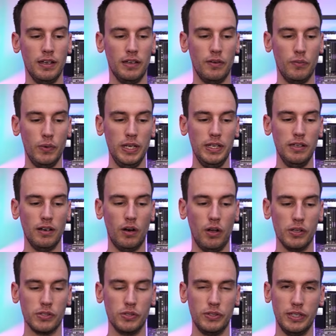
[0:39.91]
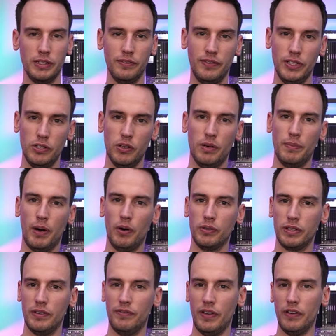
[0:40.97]
We also did a video
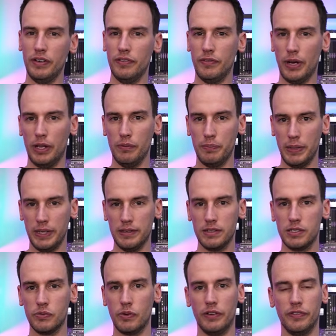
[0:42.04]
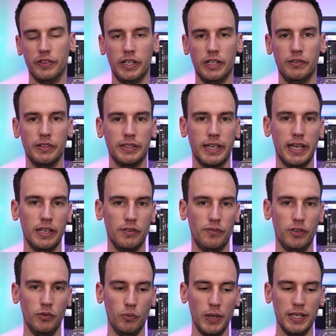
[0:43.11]
about a very well binned 12900K a
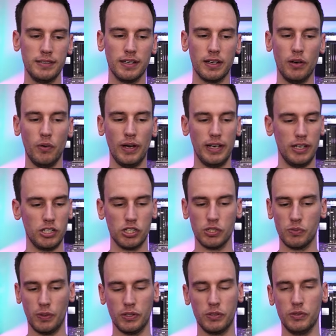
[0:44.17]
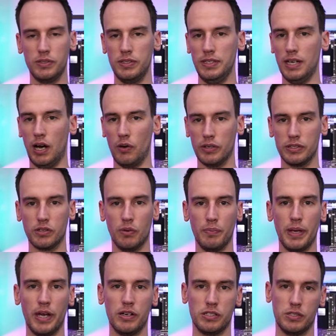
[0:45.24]
few weeks ago, and I just want to see how this
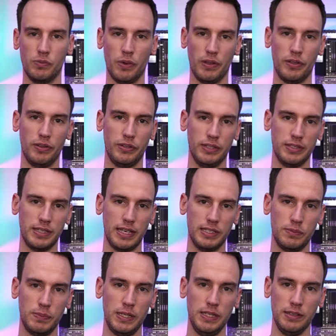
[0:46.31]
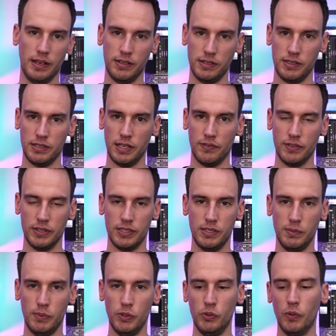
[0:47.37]
compares with this SP97
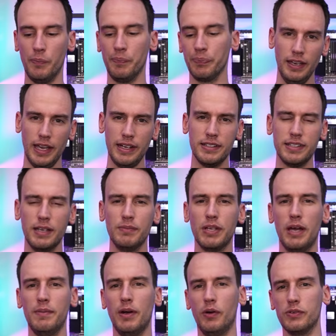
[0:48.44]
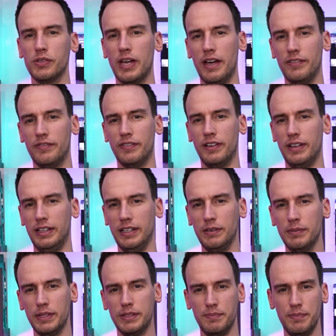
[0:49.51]
CPU. At the same time, I also have a
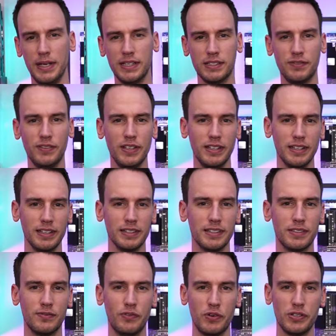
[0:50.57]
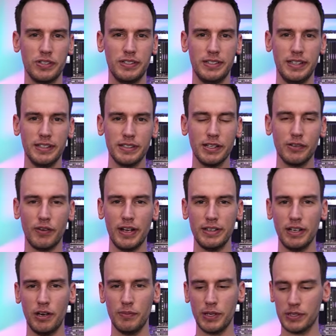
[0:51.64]
little bit mixed feelings versus Intel right
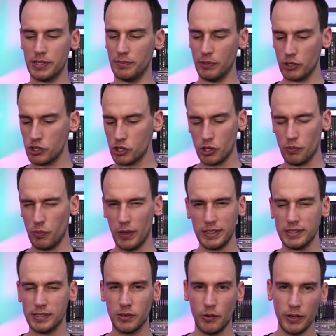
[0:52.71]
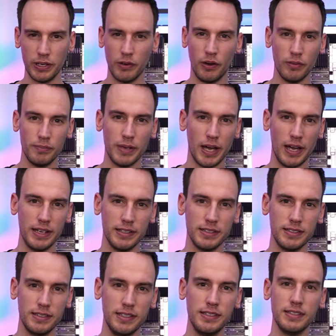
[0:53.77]
now, because I'm not sure what's going on behind the
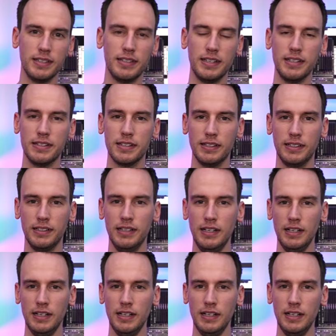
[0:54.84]
scenes at Intel.